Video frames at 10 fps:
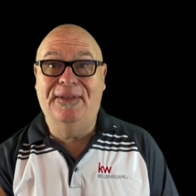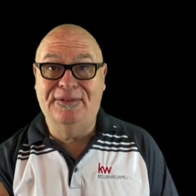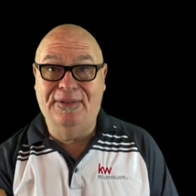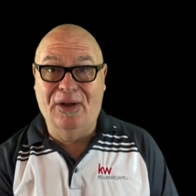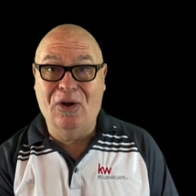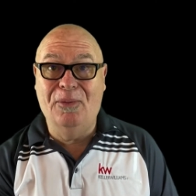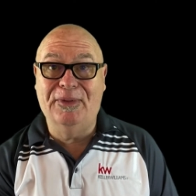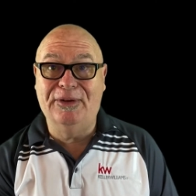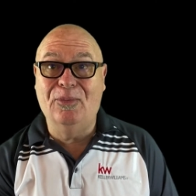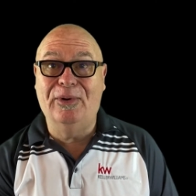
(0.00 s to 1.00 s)
that the home
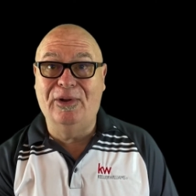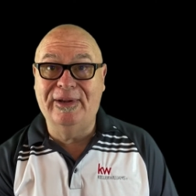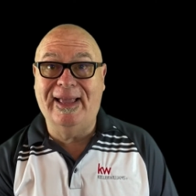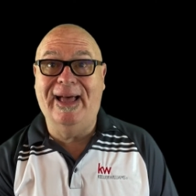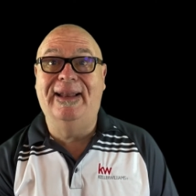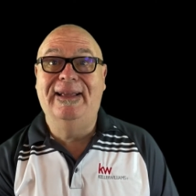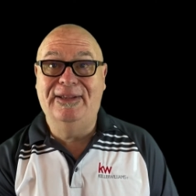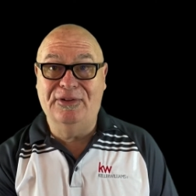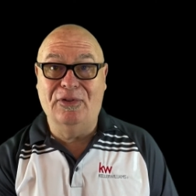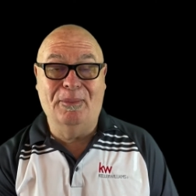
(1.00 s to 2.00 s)
that you want to look at
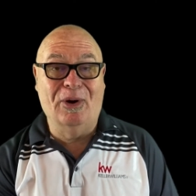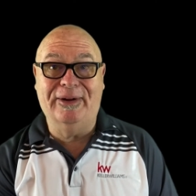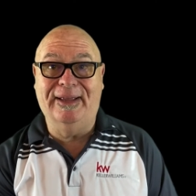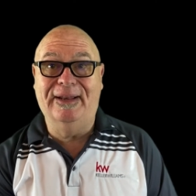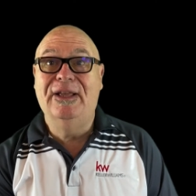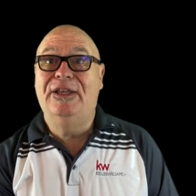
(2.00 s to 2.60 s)
is on the market.